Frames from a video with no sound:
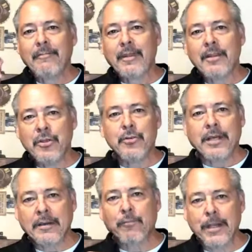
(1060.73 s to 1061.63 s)
you
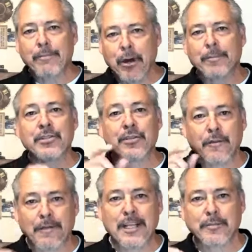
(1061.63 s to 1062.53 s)
can repurpose your
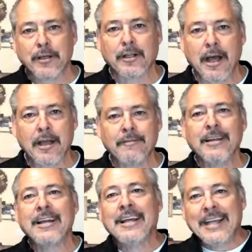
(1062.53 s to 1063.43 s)
Facebook Live
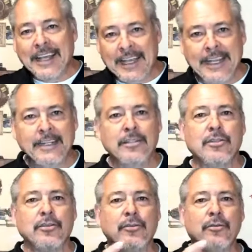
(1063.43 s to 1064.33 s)

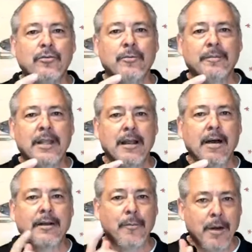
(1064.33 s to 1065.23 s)
into an
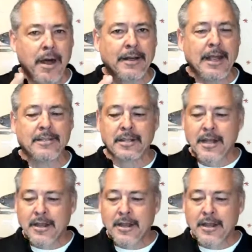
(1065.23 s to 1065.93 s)
audio podcast.